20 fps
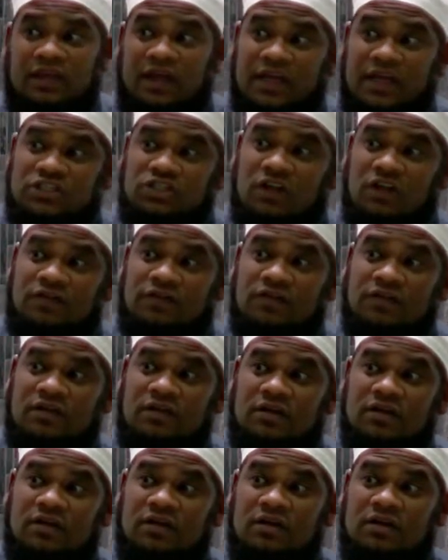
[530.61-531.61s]
At the age
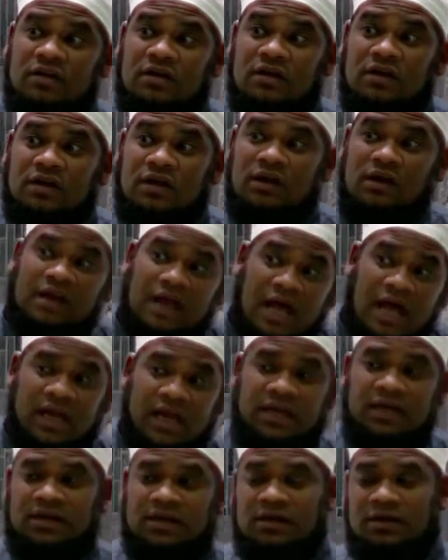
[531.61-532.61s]
of
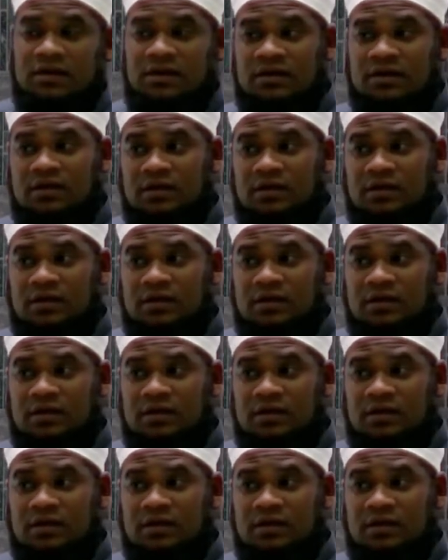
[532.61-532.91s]
9.